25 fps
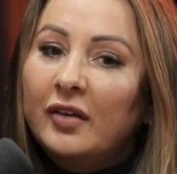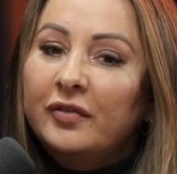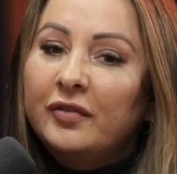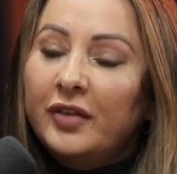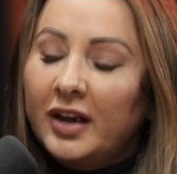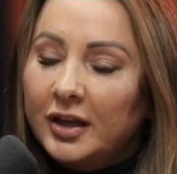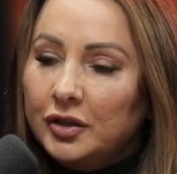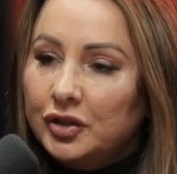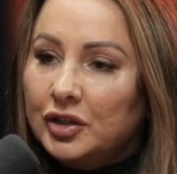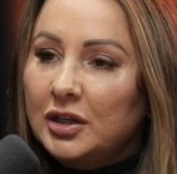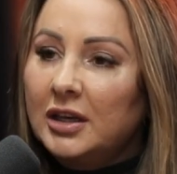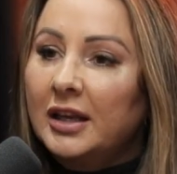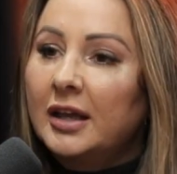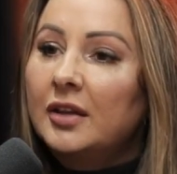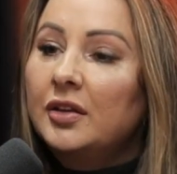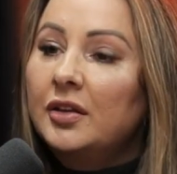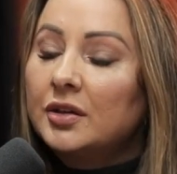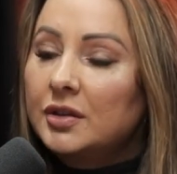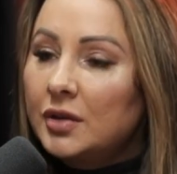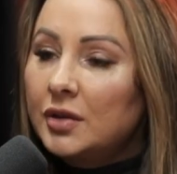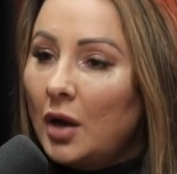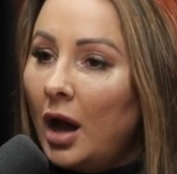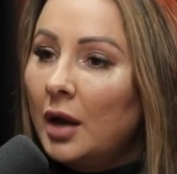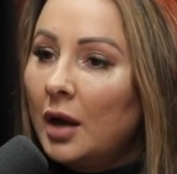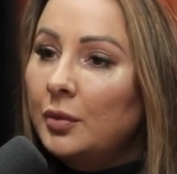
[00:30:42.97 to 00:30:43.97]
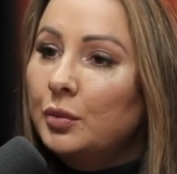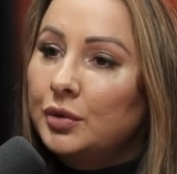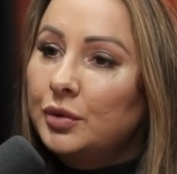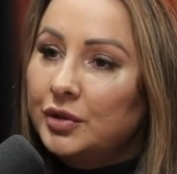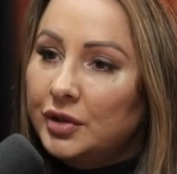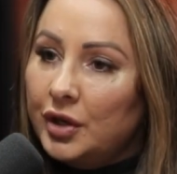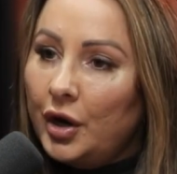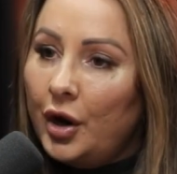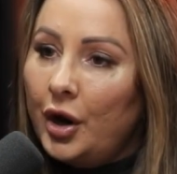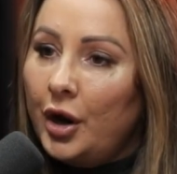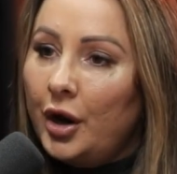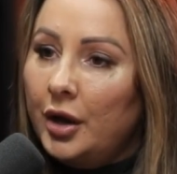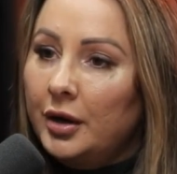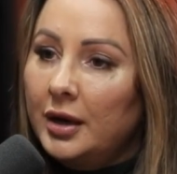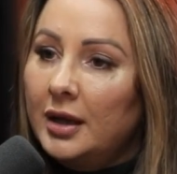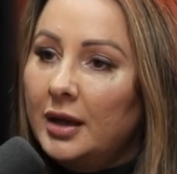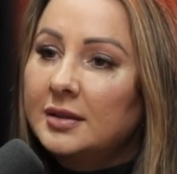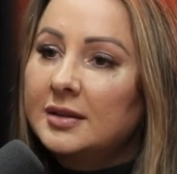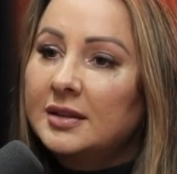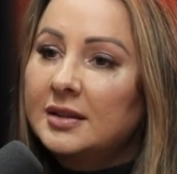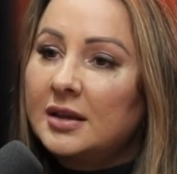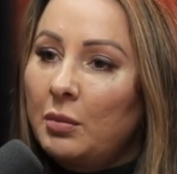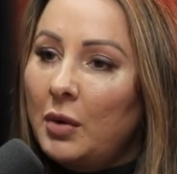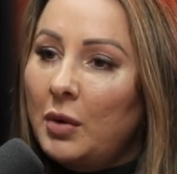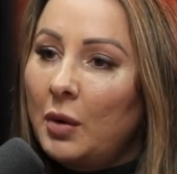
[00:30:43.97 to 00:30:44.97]
Eventually the tide will turn
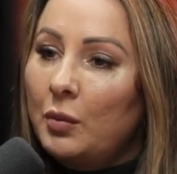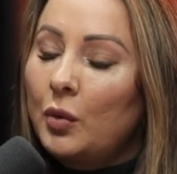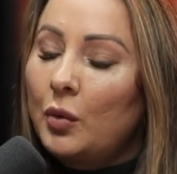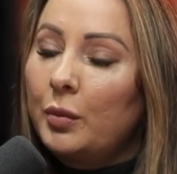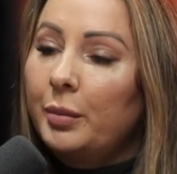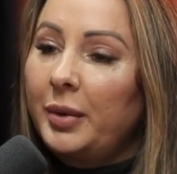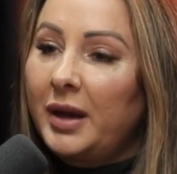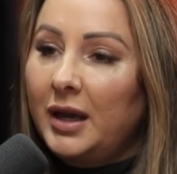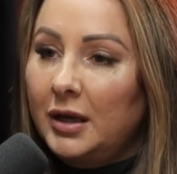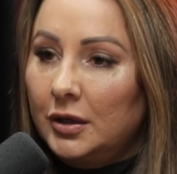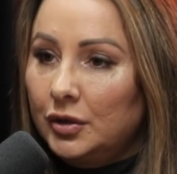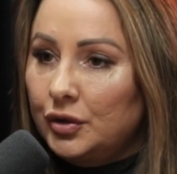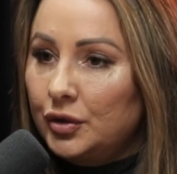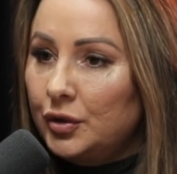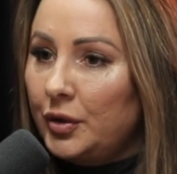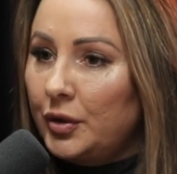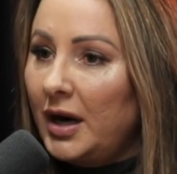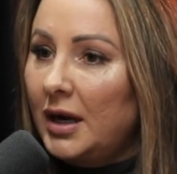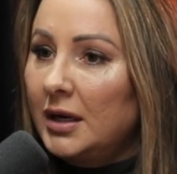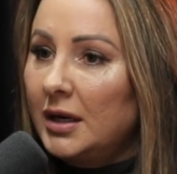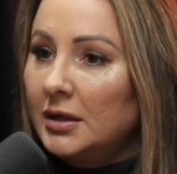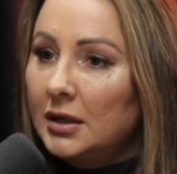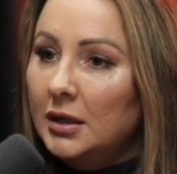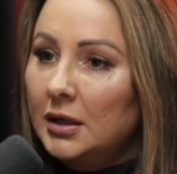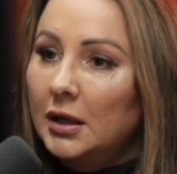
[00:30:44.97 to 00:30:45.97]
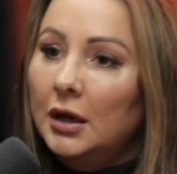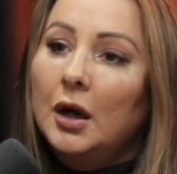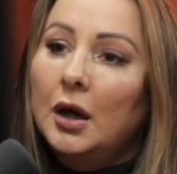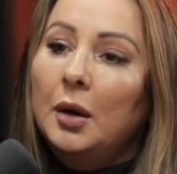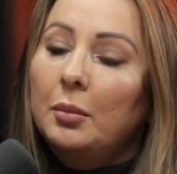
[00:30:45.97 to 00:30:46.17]
and someone will be intrigued